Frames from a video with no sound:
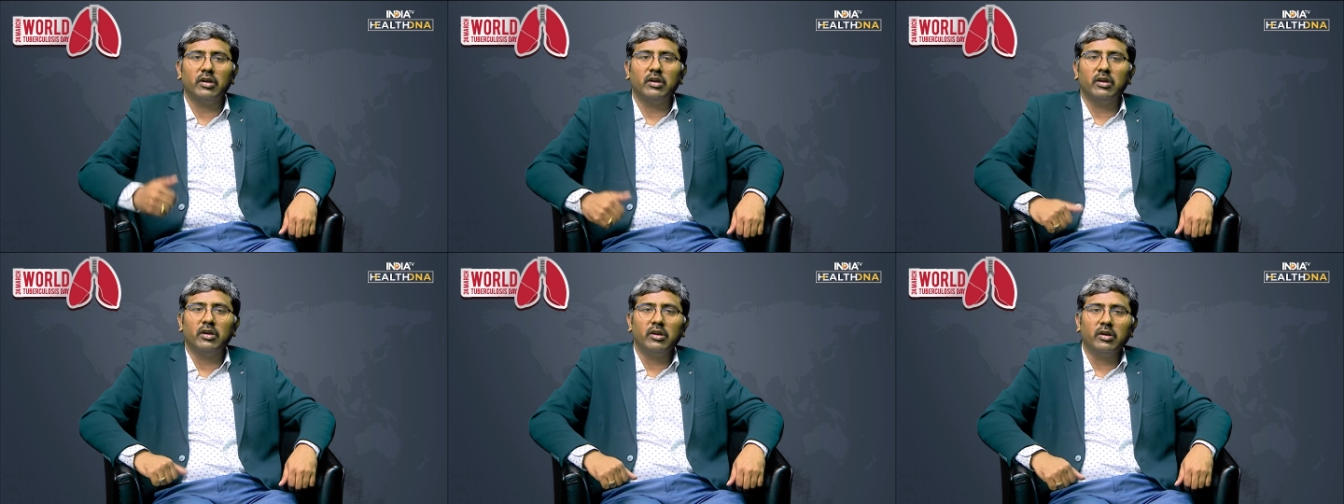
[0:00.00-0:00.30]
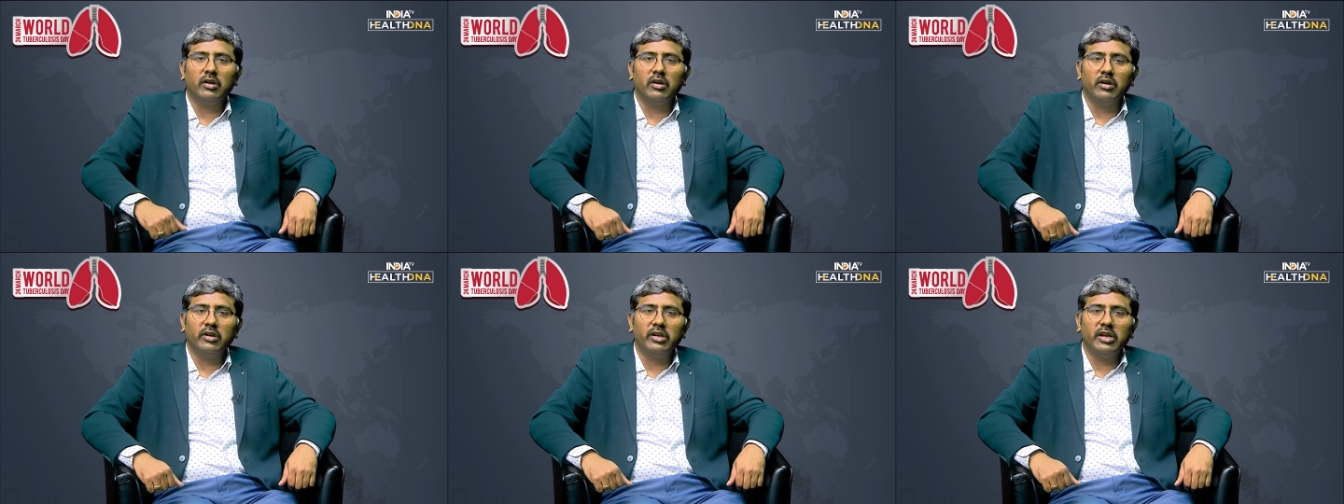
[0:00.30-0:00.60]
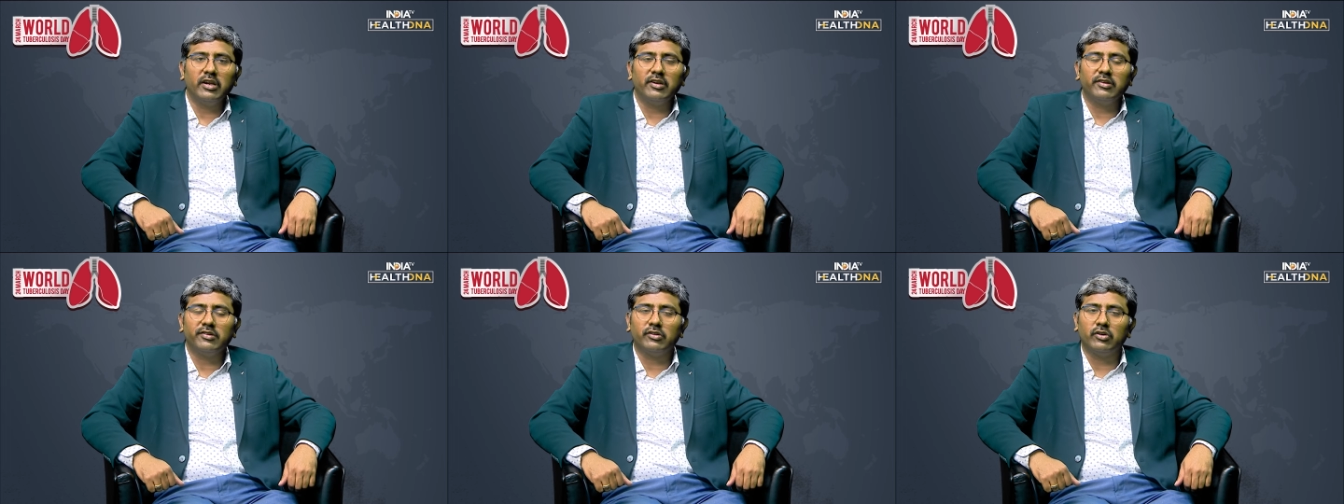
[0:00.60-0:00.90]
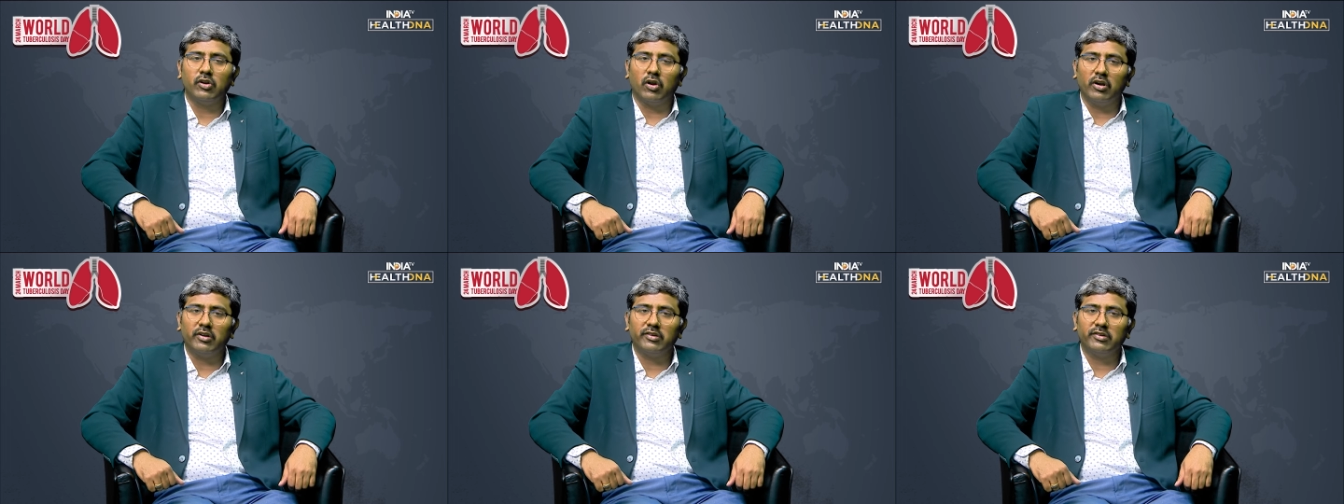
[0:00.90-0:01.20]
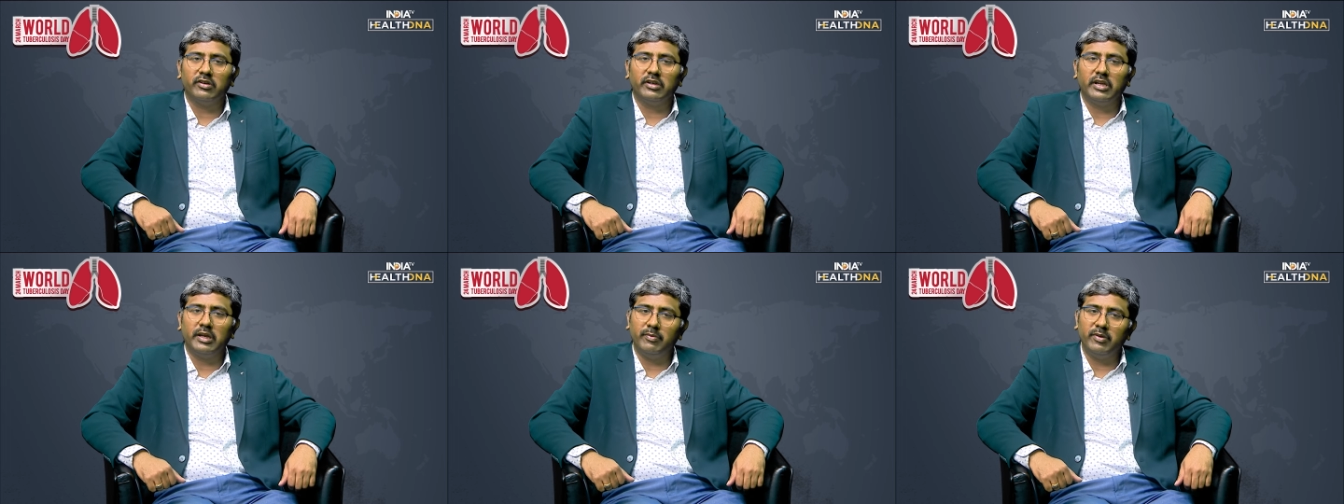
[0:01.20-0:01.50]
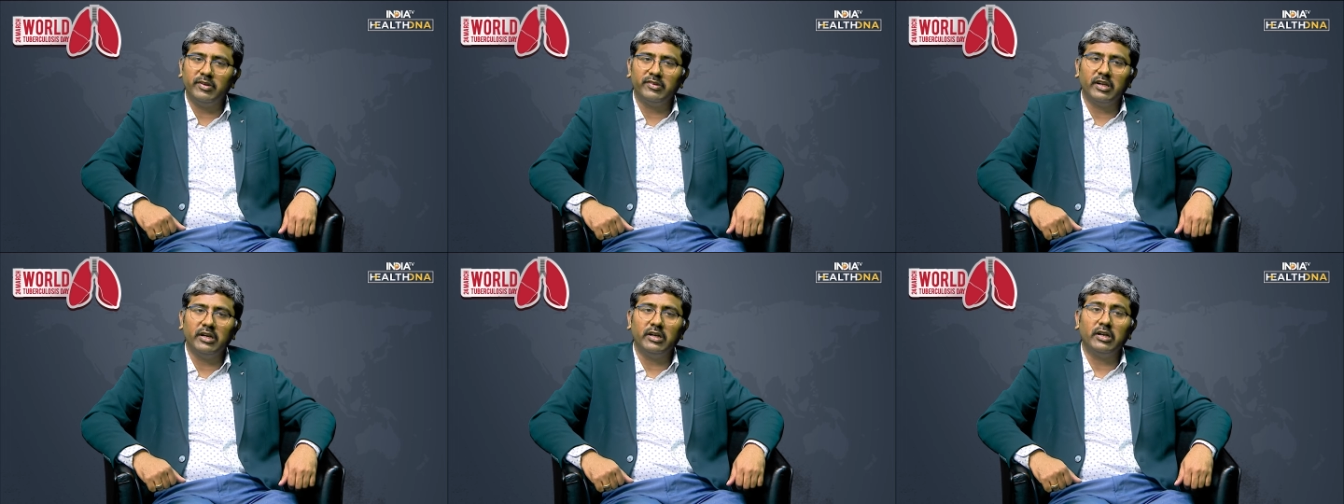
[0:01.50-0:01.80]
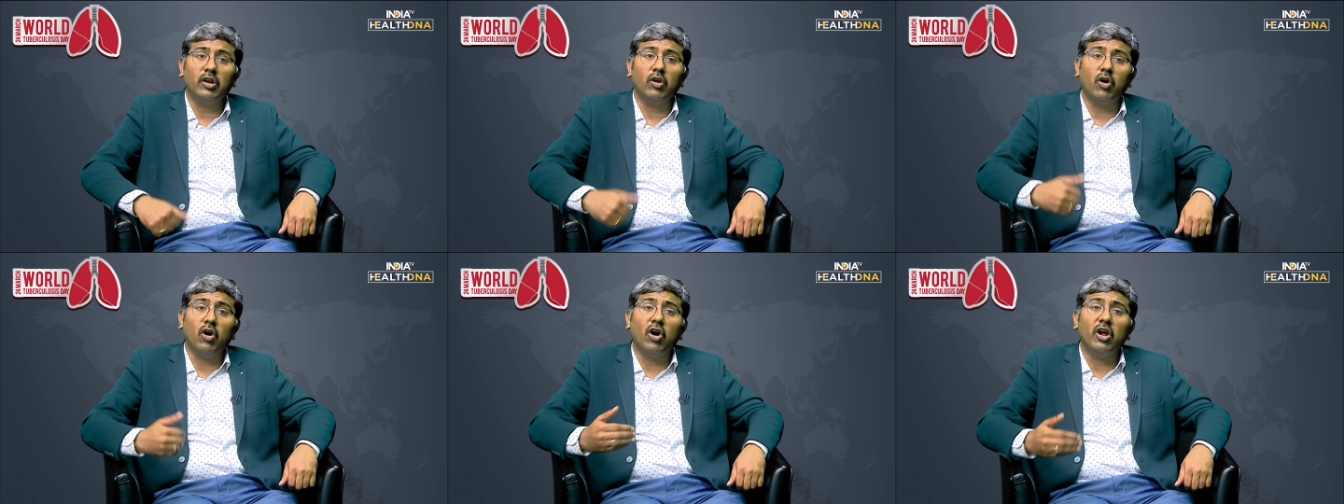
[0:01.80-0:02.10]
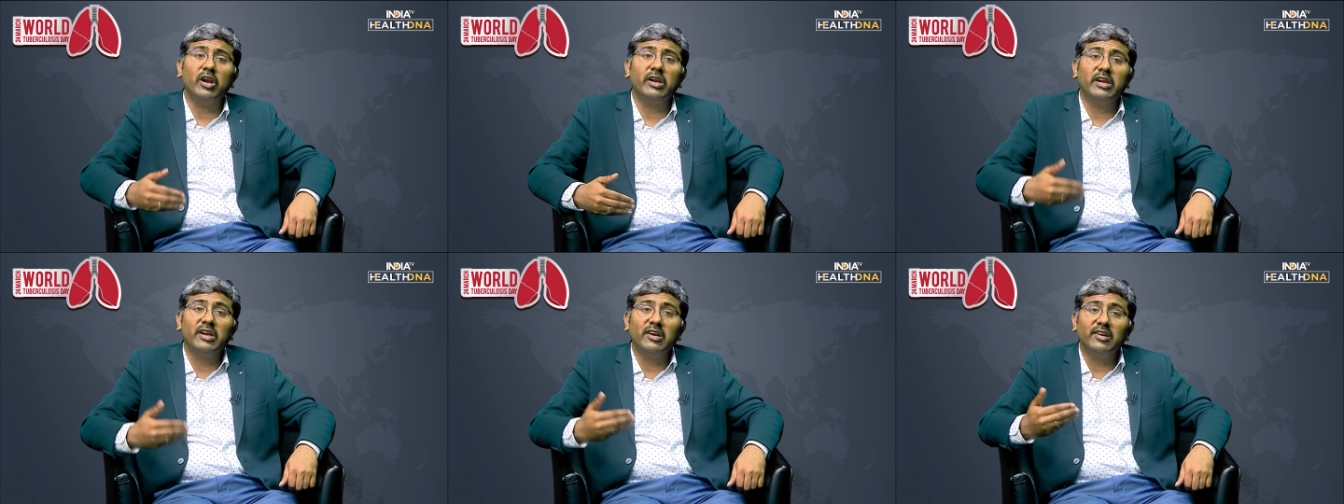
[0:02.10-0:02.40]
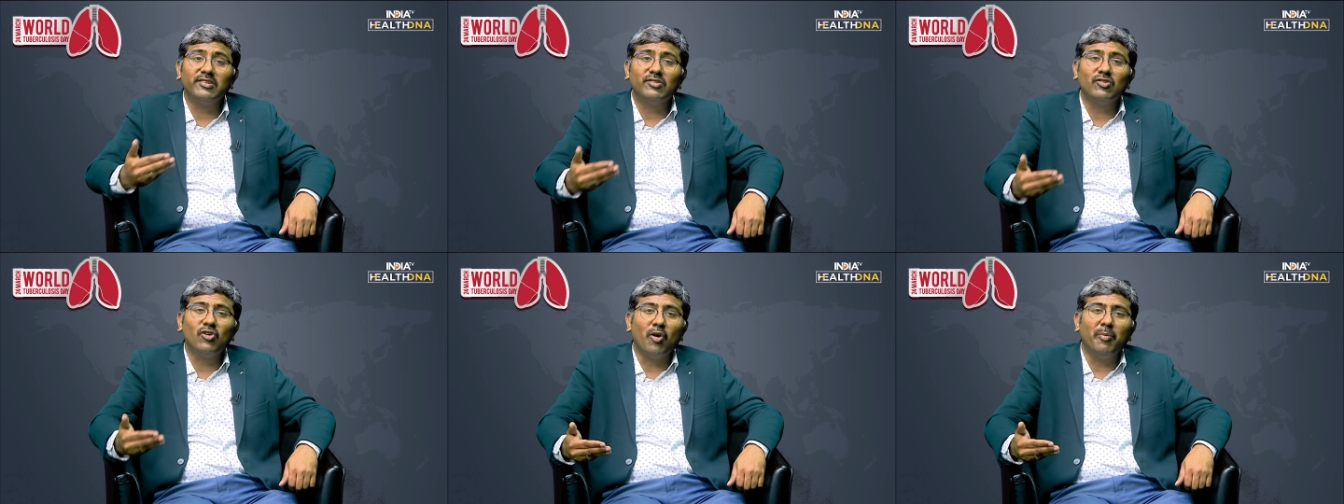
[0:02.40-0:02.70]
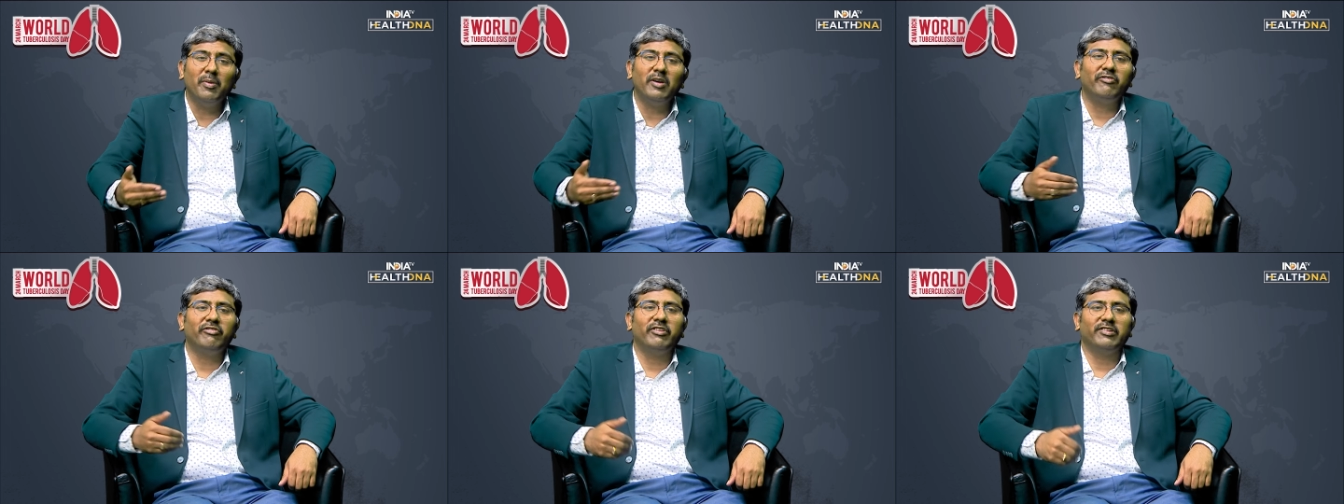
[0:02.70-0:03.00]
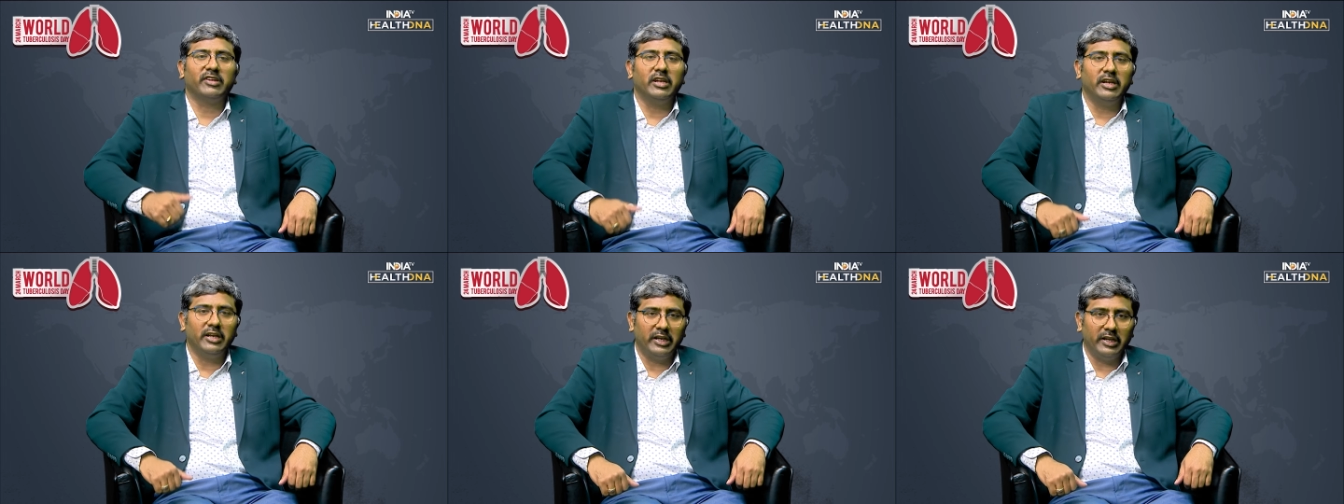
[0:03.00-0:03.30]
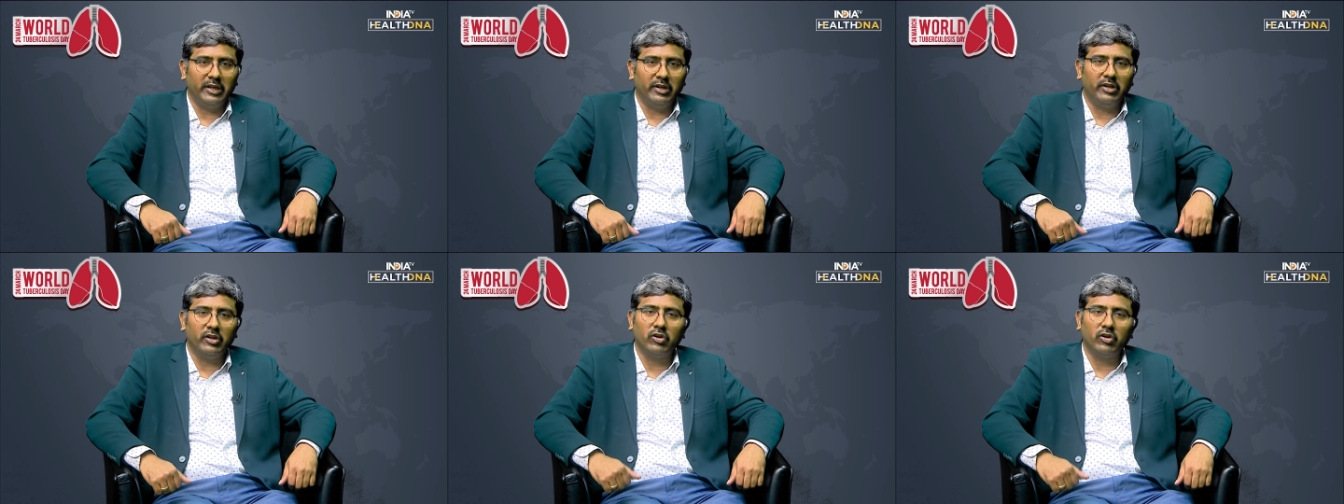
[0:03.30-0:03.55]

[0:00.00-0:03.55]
uh, nearest DOTS T B center or nearest government facility.